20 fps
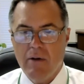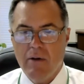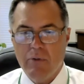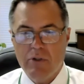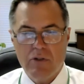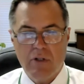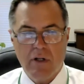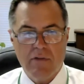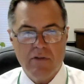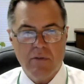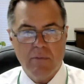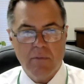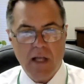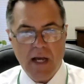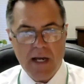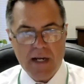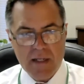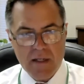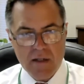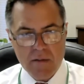We still have some
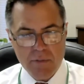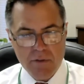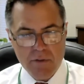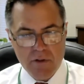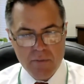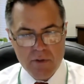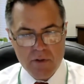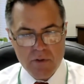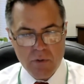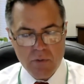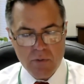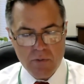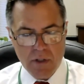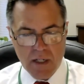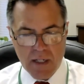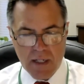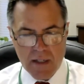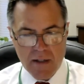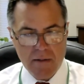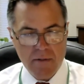lighting improvements. We're,
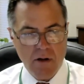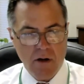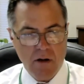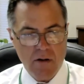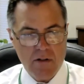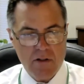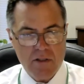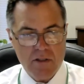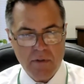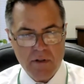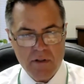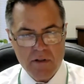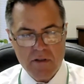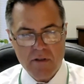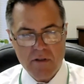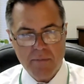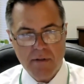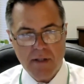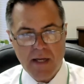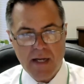again, caught in some of the
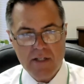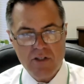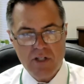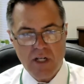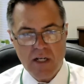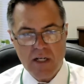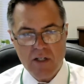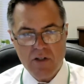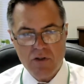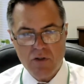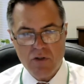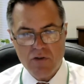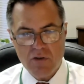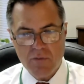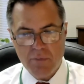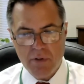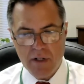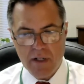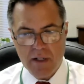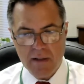supply chain issues
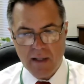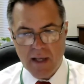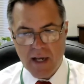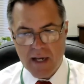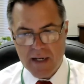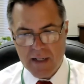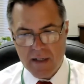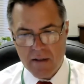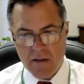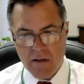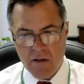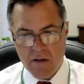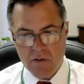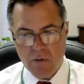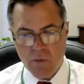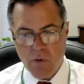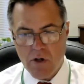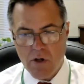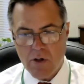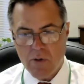of putting lighting along
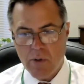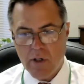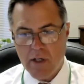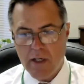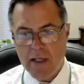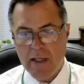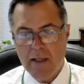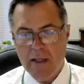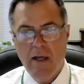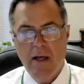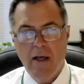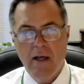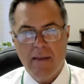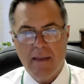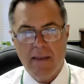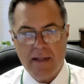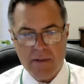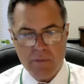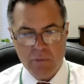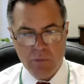the walkway.
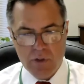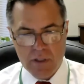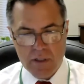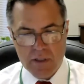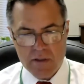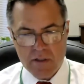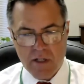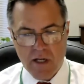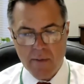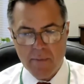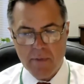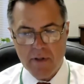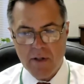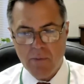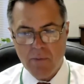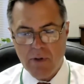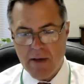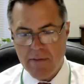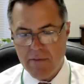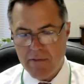That it is coming.
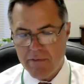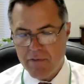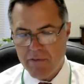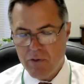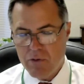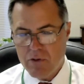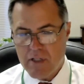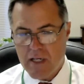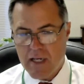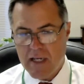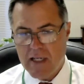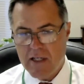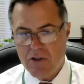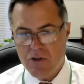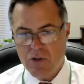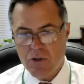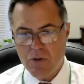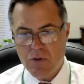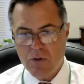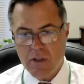We have a fuel tank
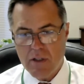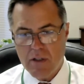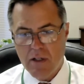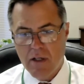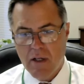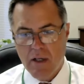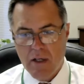issue that